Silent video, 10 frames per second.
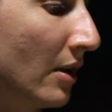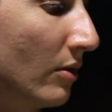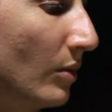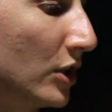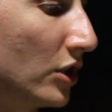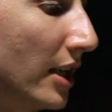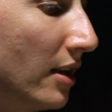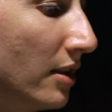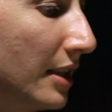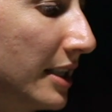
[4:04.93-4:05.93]
We
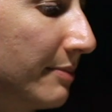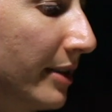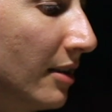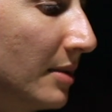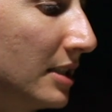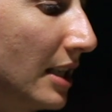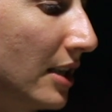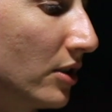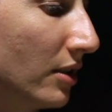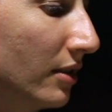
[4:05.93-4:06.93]
shared
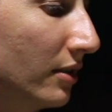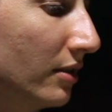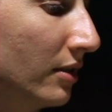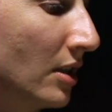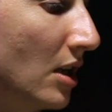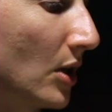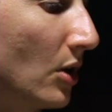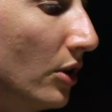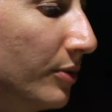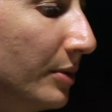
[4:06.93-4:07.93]
experimentation,
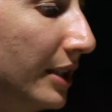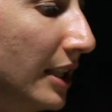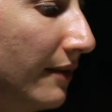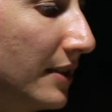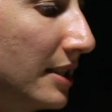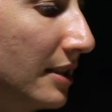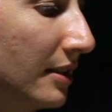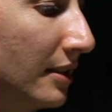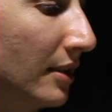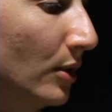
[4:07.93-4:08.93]
occult beliefs,
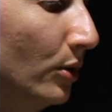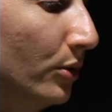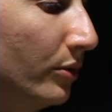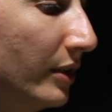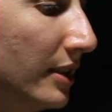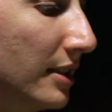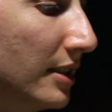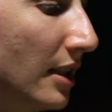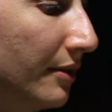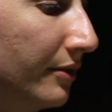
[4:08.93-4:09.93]
lurid
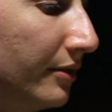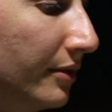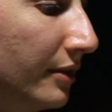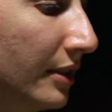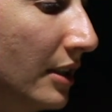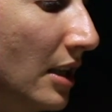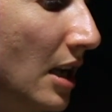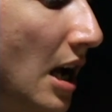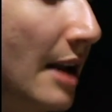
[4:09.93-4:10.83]
stuff. I